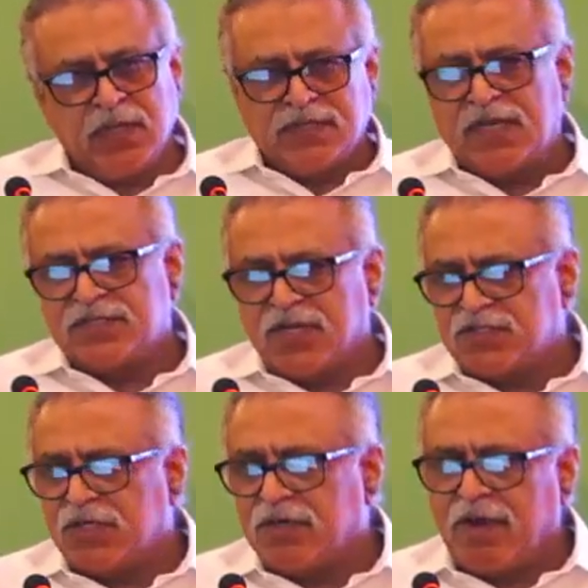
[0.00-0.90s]
There are
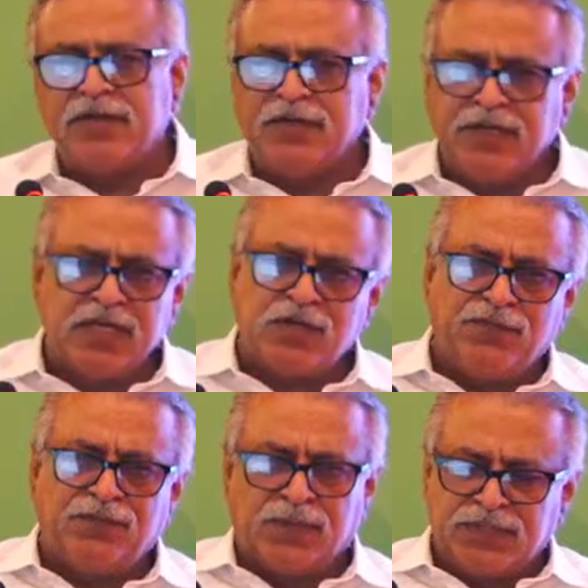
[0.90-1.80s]
selection criteria
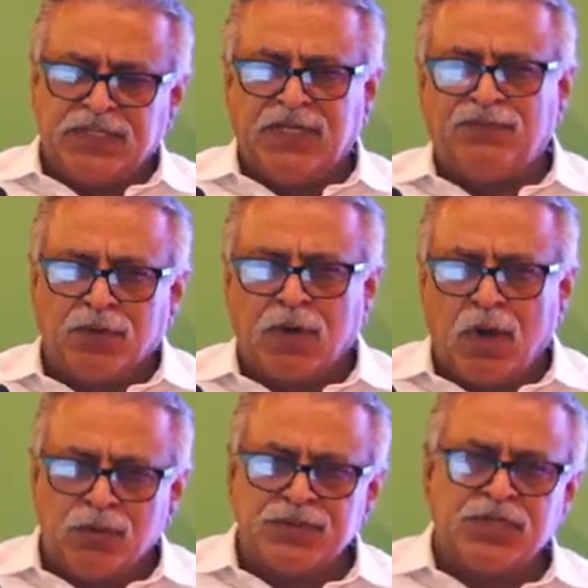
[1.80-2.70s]
of CD4
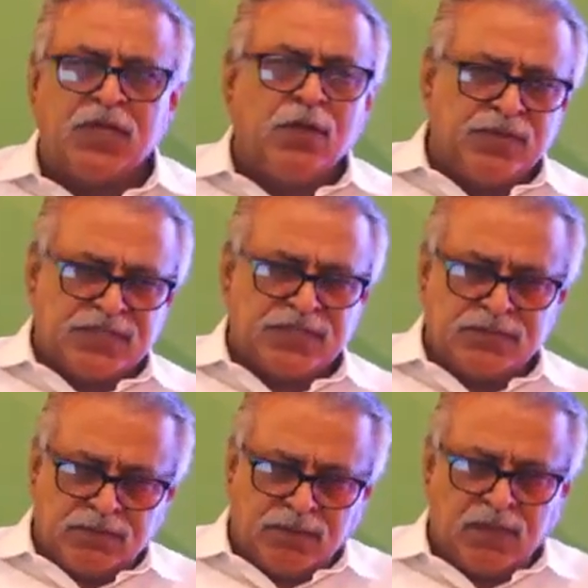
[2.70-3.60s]
counts, which
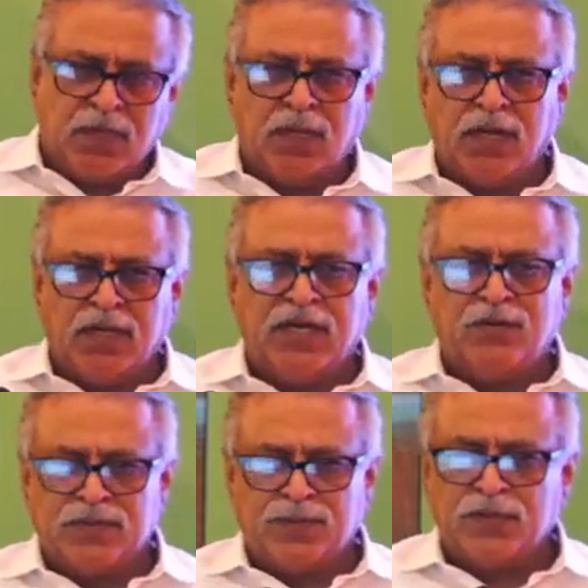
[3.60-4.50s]
is earlier
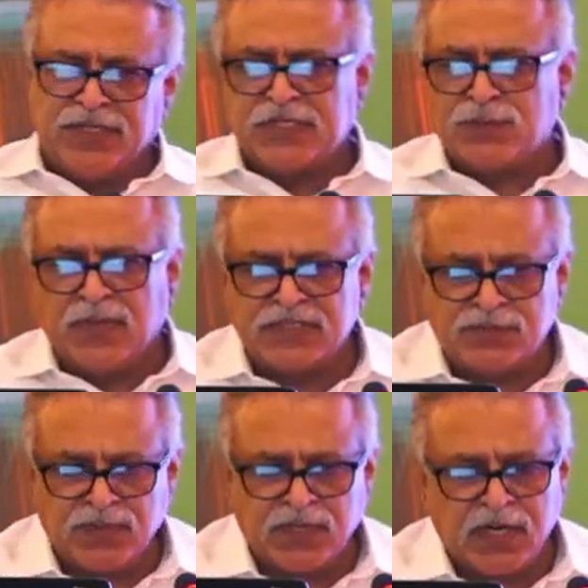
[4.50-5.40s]
it was about 6 months
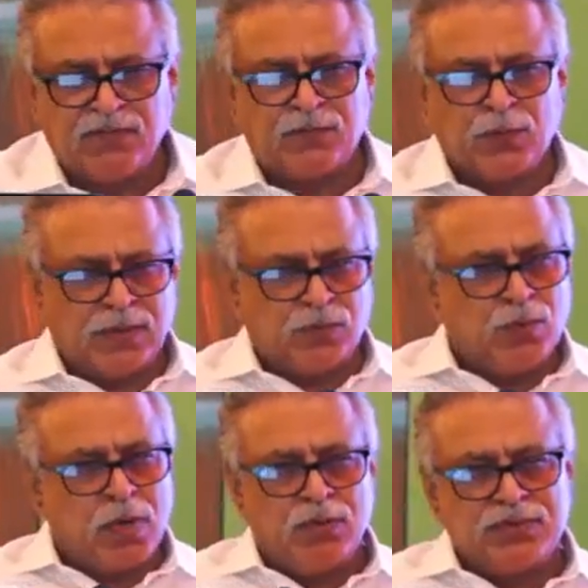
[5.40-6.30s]
period, 2
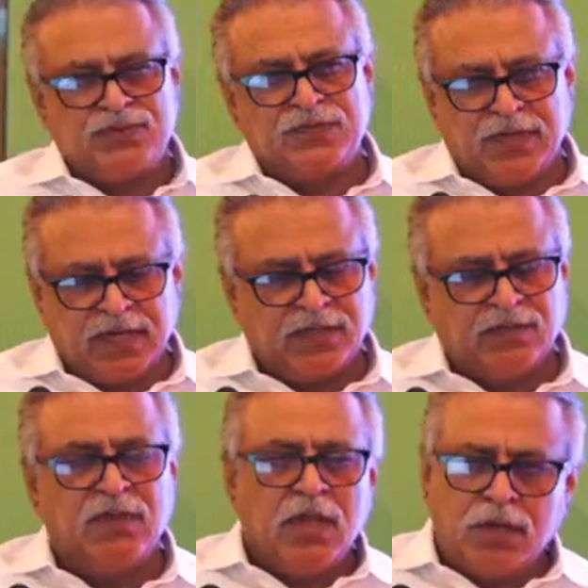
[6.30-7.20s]
counts which are
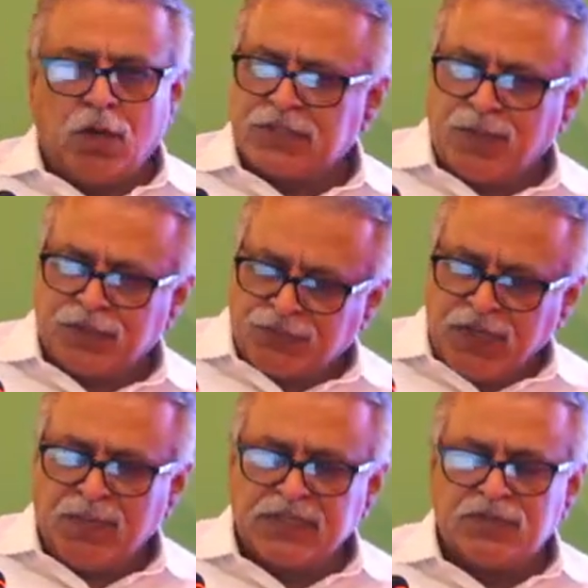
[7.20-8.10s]
negative, now it's about
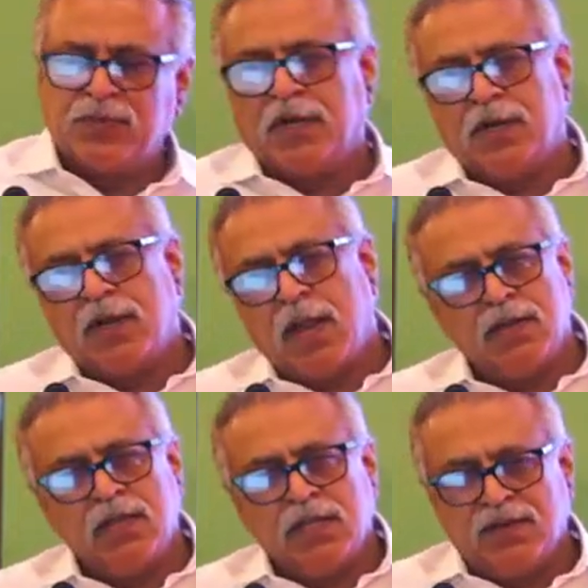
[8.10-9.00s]
3 months period,
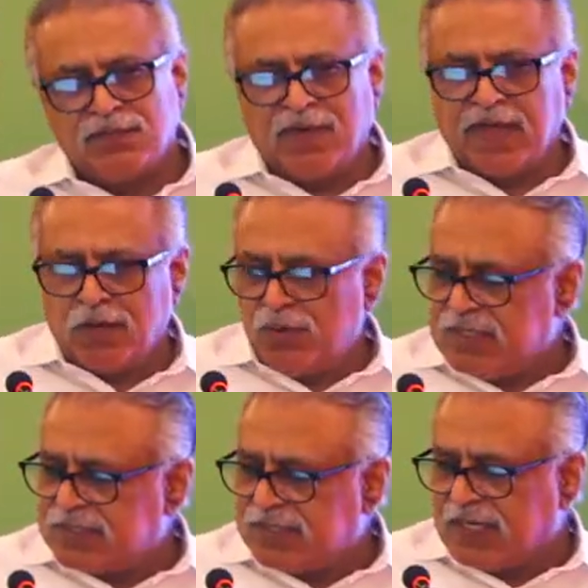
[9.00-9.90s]
and if the viral load
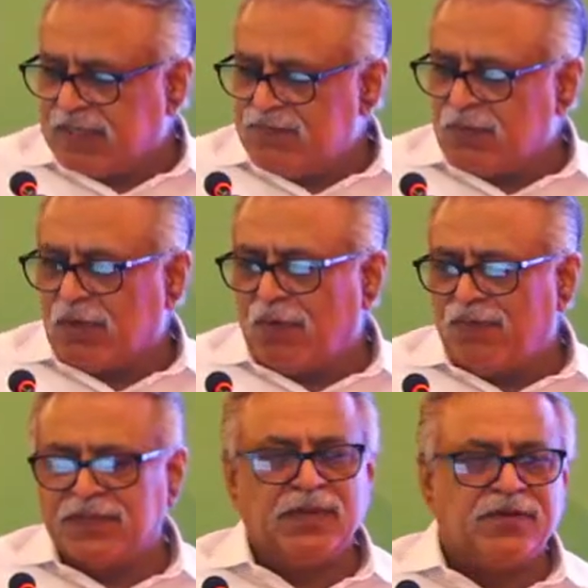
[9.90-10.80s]
is negative, you can
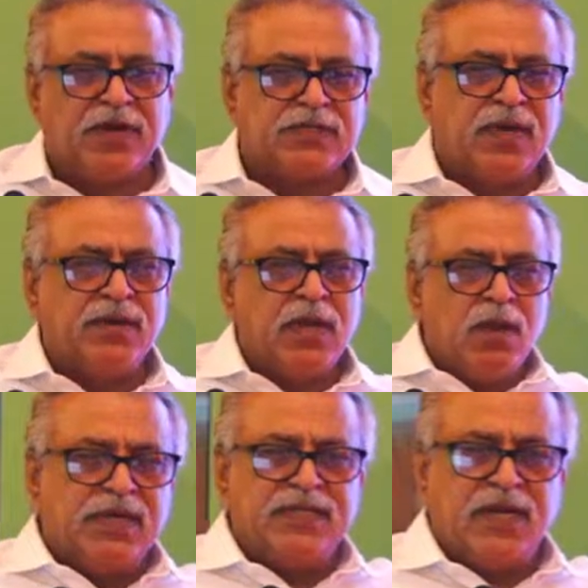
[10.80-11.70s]
offer them a transplant,
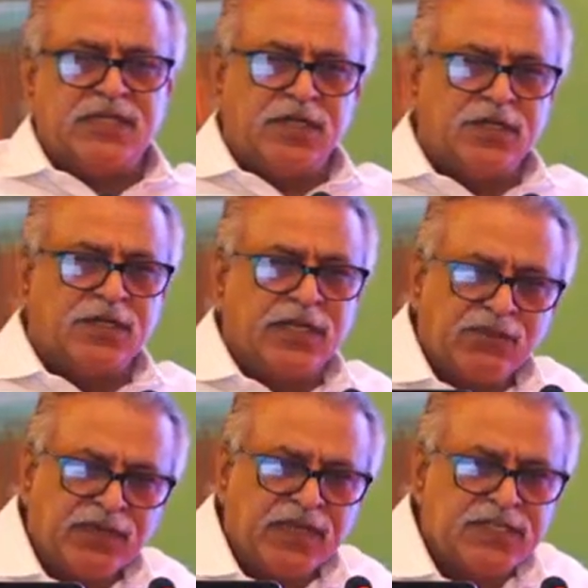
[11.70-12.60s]
but there are certain
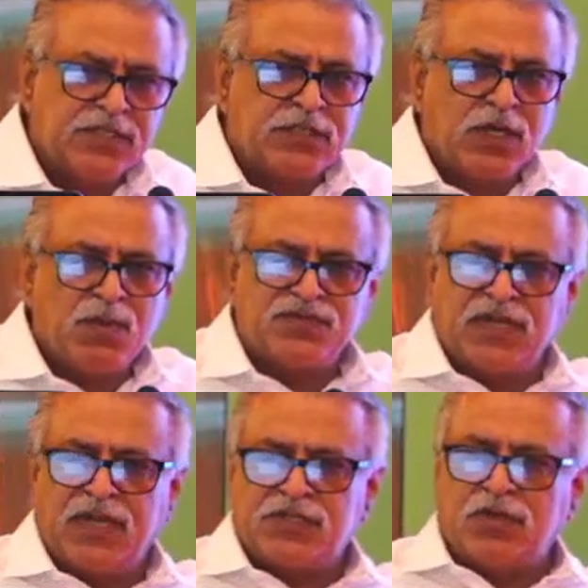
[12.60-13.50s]
caveats in terms of
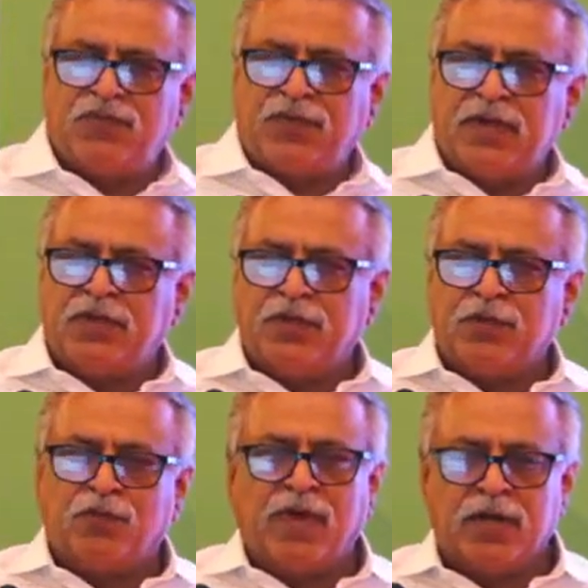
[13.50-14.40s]
selection of
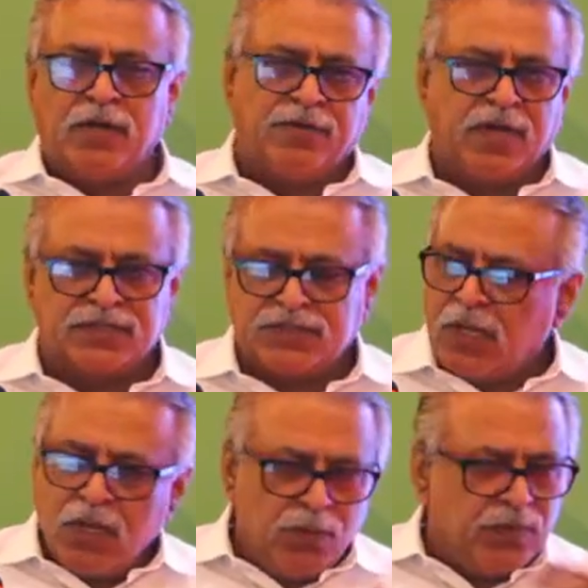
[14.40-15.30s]
antiretroviral drugs,
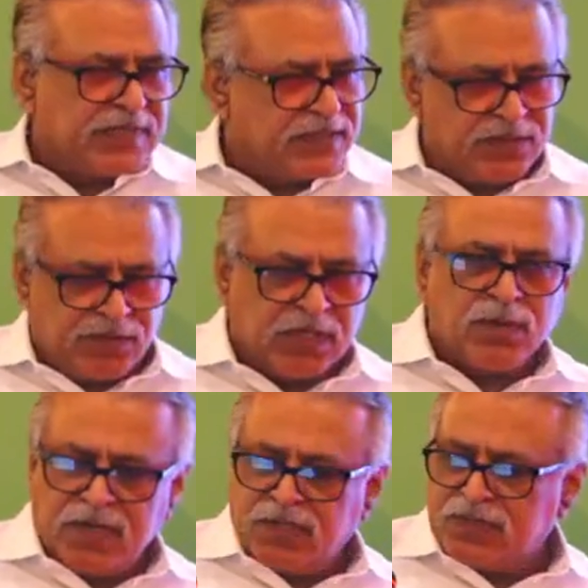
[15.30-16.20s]
which as a
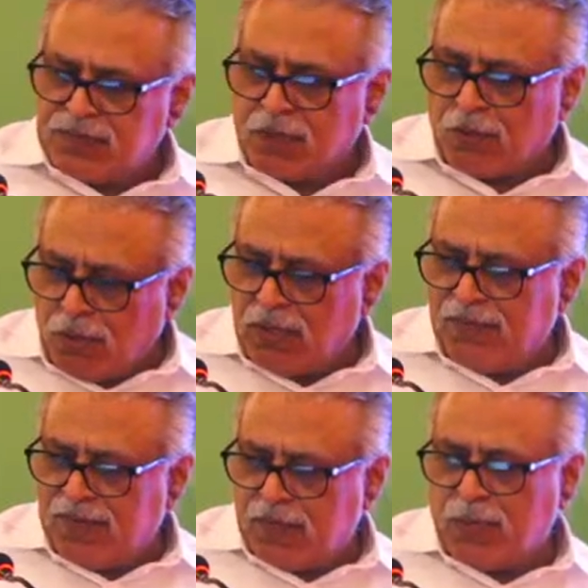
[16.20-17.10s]
transplanters we are all
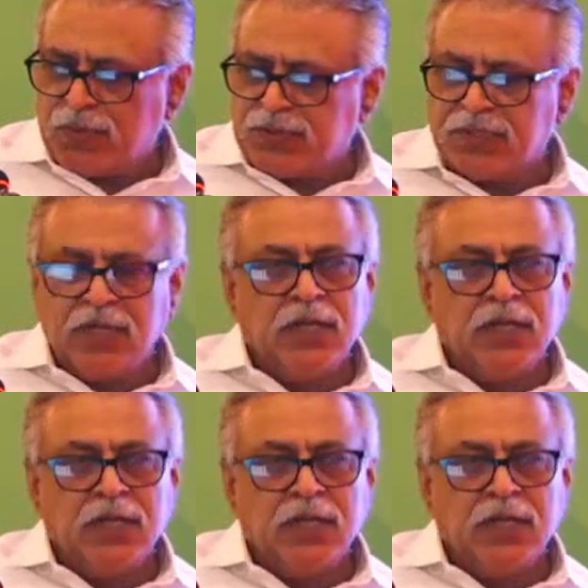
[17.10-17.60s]
aware about it.